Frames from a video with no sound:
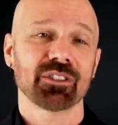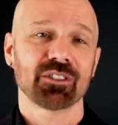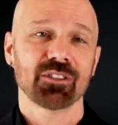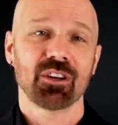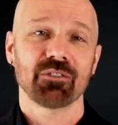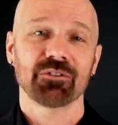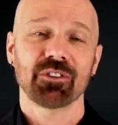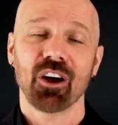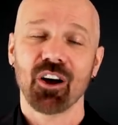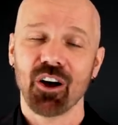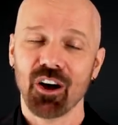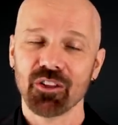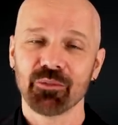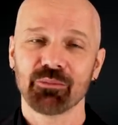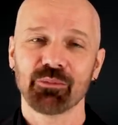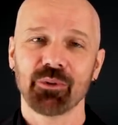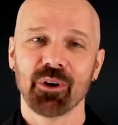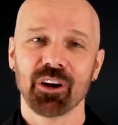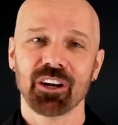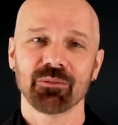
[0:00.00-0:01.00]
solved all the
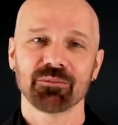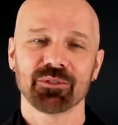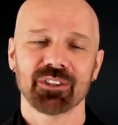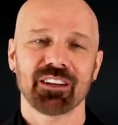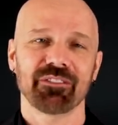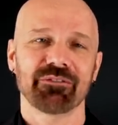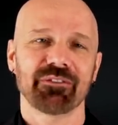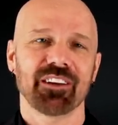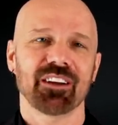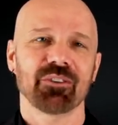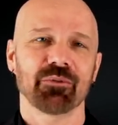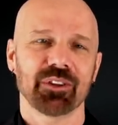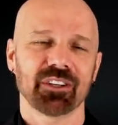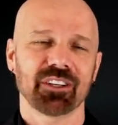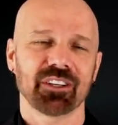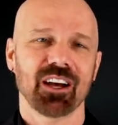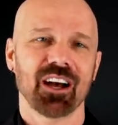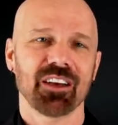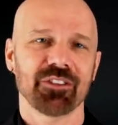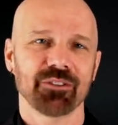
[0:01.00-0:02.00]
problems that I found with the
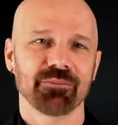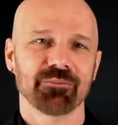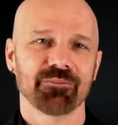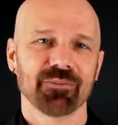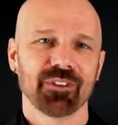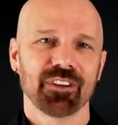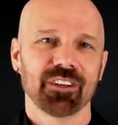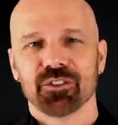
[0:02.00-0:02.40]
Gotham.